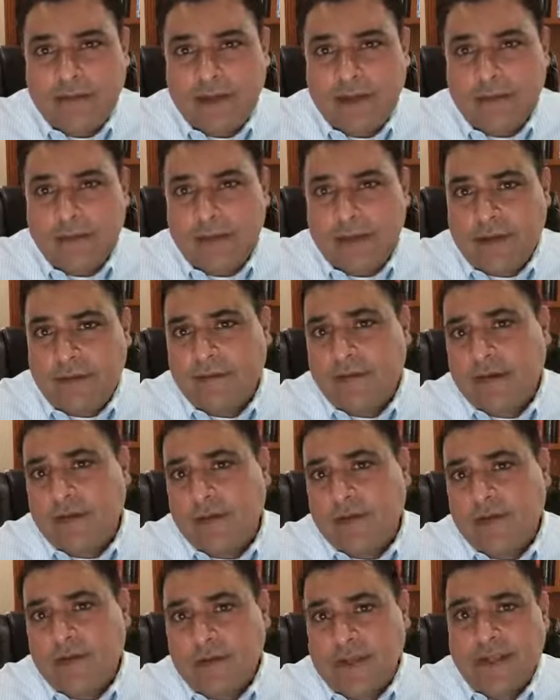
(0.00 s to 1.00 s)
And what they
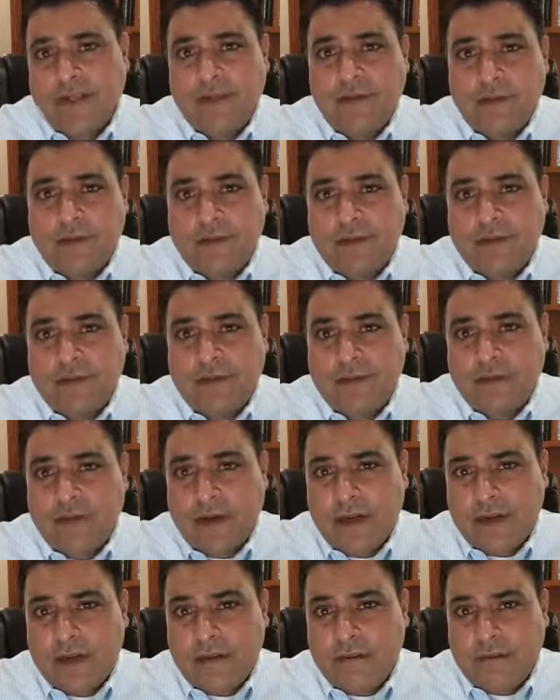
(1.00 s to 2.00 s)
found is links with this
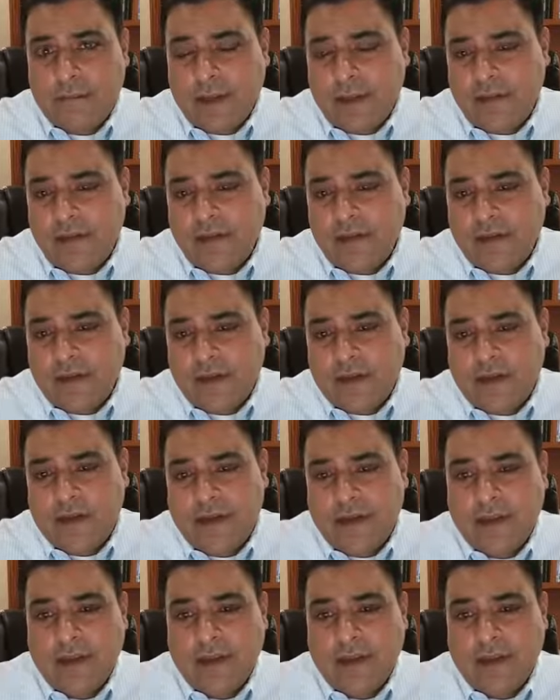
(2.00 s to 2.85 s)
chronic inflammation